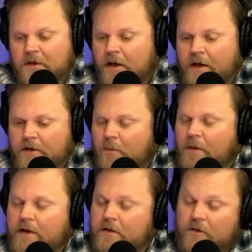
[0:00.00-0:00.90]
uh,
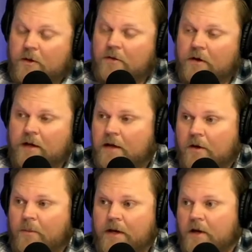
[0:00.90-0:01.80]
nobody, you don't know that.
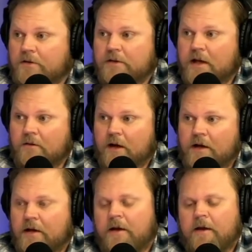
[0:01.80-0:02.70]
Nobody knows that,
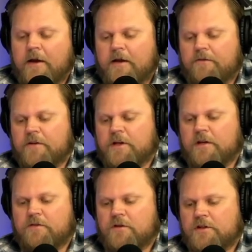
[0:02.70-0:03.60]
right? If
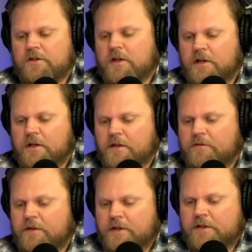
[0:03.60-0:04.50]
if you're just going to live
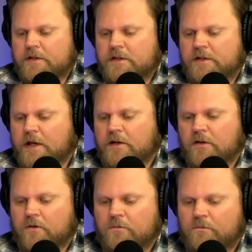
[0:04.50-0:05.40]
in the the
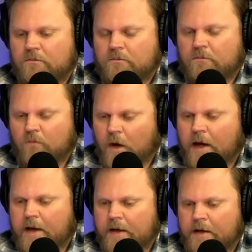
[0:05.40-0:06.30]
secular
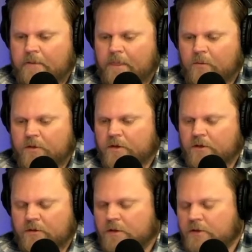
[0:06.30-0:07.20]
way mm-hmm. with
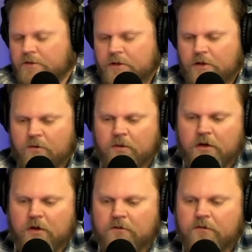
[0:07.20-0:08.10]
little little to no
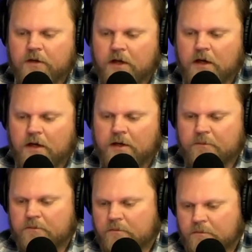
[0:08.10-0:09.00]
regard for God
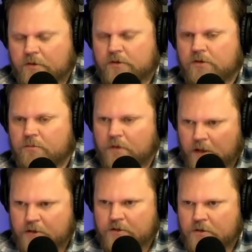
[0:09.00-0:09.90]
and pursue
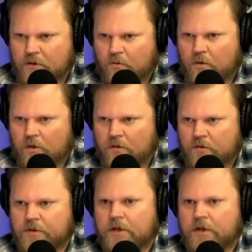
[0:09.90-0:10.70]
pleasure in the world,